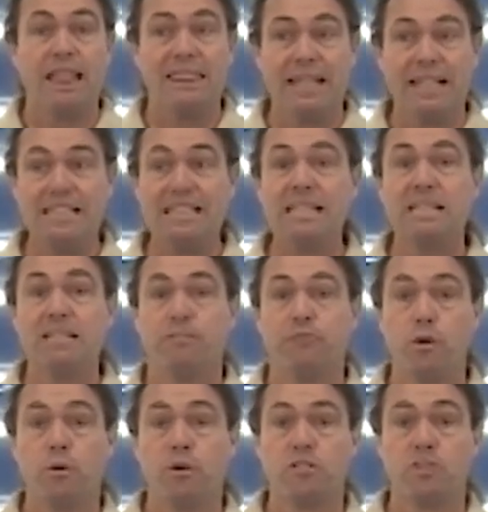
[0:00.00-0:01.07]
They need to
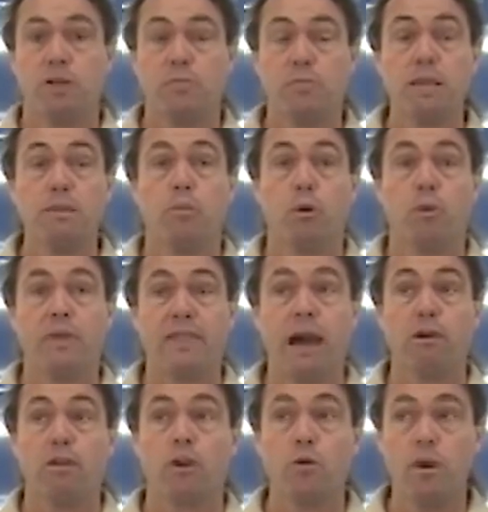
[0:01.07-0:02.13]
focus on people
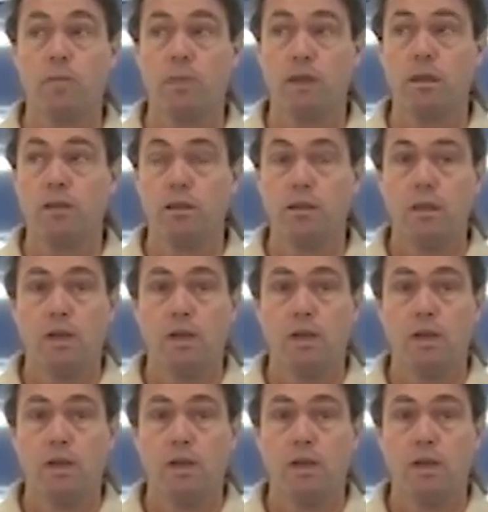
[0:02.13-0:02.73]
without equipment.